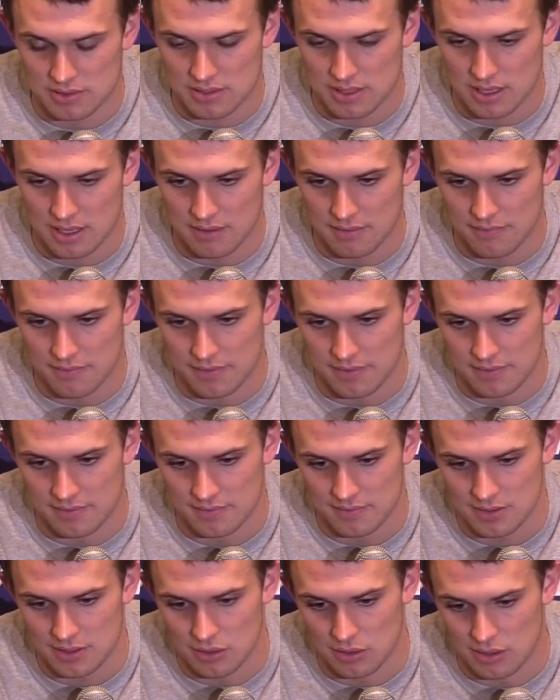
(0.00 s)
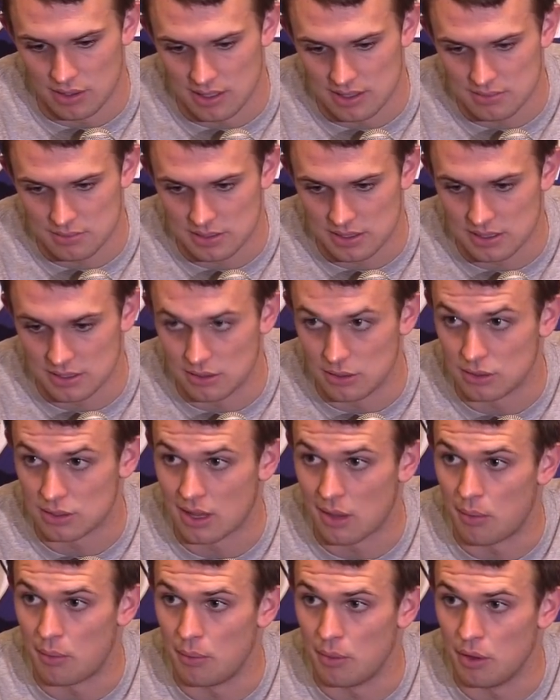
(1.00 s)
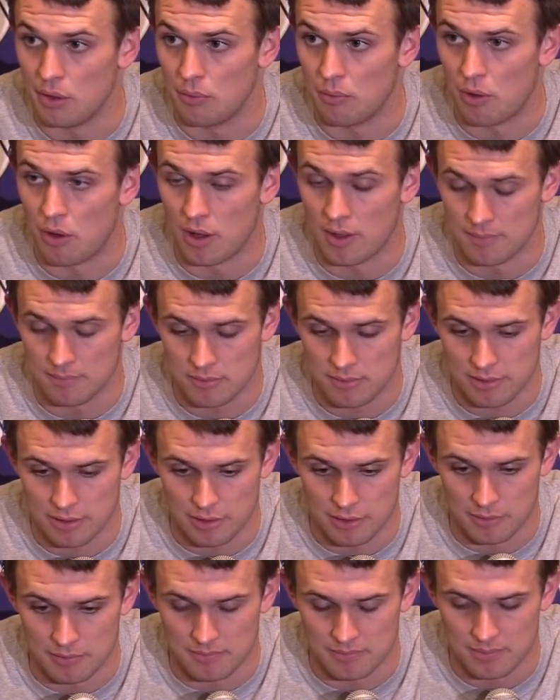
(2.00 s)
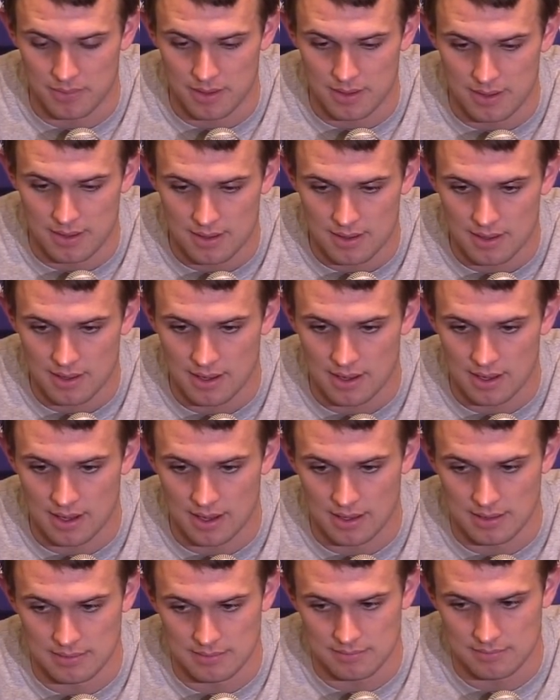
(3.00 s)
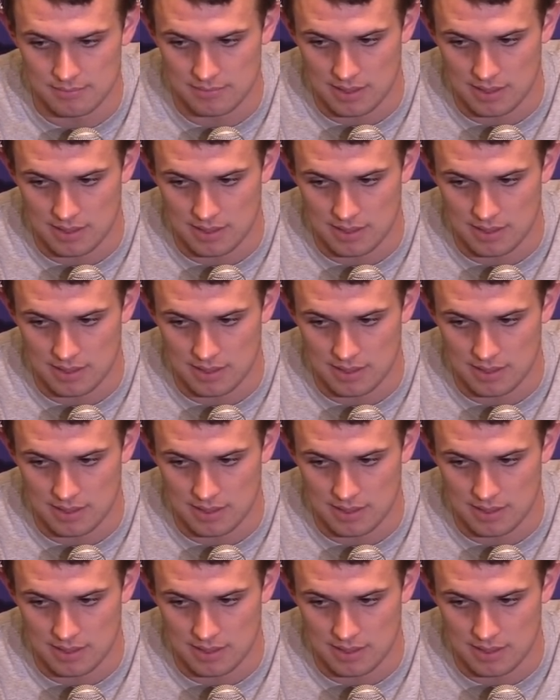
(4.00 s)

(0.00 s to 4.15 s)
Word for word: stuff, and you know, unless we get the look that we really want, so uh,